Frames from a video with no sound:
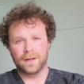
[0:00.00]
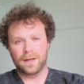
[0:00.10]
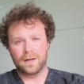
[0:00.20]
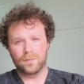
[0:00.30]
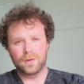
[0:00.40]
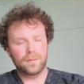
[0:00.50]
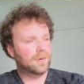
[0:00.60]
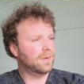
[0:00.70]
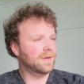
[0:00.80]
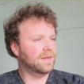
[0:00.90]
Uh, where,
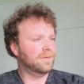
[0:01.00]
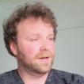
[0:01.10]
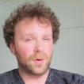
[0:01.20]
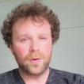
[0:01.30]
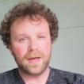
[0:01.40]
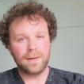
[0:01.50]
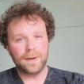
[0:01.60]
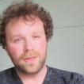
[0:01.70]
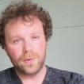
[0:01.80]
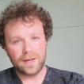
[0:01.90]
where, are we in the video? Oh yeah,
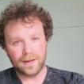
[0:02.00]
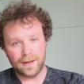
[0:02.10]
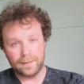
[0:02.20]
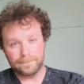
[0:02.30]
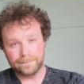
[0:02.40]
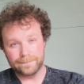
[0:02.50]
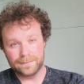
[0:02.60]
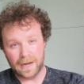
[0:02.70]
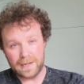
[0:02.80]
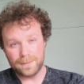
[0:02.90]
by the way, 90%
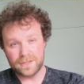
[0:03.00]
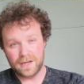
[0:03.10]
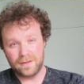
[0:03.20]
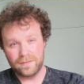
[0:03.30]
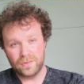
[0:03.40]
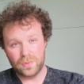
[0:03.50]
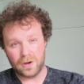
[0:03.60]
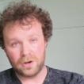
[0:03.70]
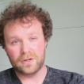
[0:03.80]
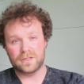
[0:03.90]
uh, of you
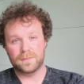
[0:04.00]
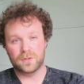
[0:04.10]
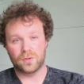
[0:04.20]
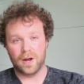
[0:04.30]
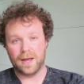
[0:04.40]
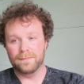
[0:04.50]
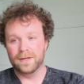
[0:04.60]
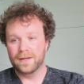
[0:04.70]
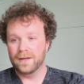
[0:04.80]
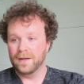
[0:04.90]
aren't subscribed.